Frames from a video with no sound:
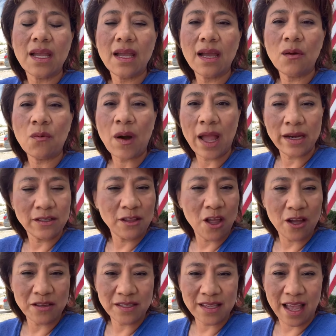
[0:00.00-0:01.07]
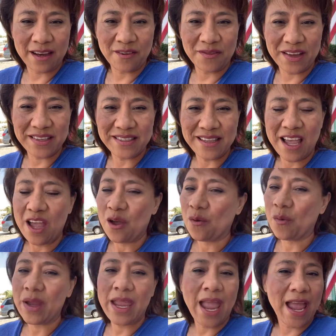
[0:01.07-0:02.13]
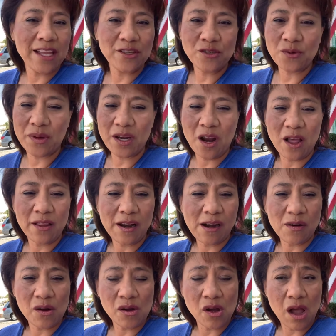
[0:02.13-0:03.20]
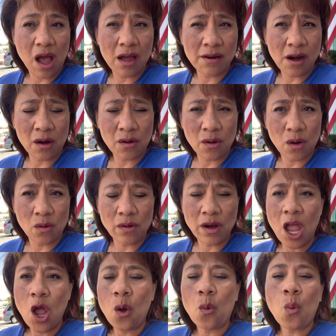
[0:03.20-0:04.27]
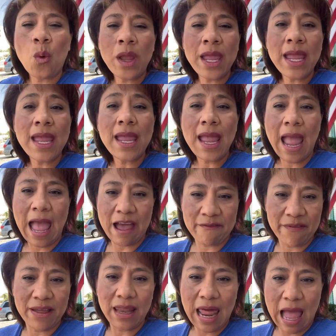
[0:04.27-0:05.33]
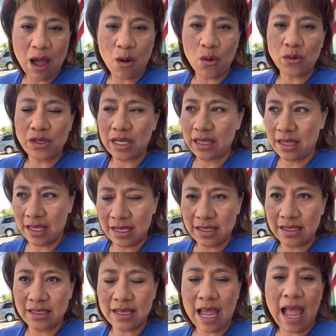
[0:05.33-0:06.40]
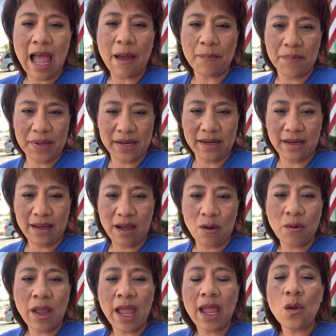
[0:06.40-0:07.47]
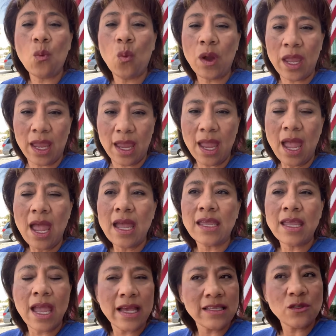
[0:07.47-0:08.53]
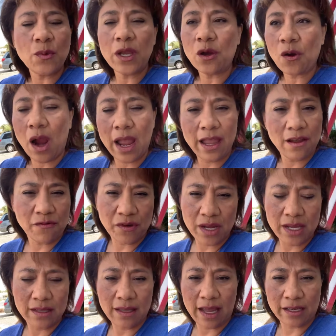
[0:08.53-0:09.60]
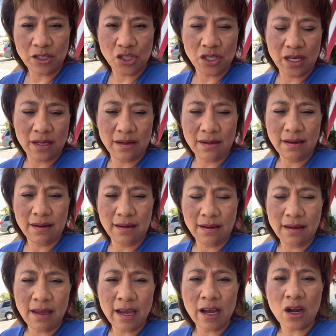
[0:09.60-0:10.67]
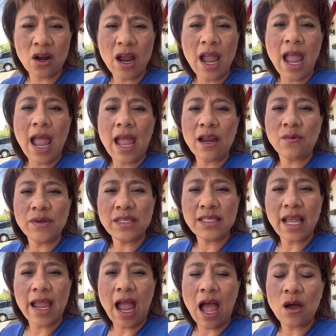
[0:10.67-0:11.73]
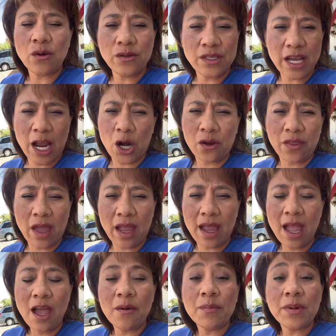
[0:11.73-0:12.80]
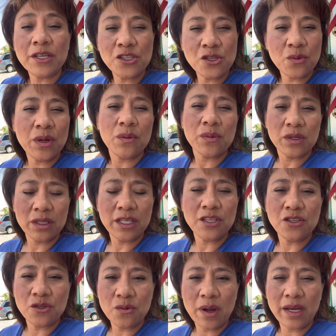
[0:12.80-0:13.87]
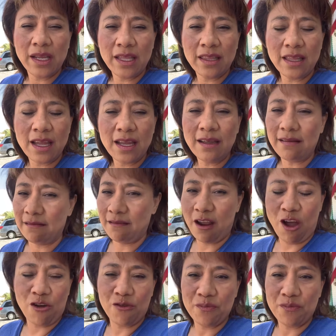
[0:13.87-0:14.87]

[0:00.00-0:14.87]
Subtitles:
right alongside of us. We can't do it all on our own. We have allowed this to happen, okay? Yes, we cry every election year and we say, how dare they? But do we really do anything? No.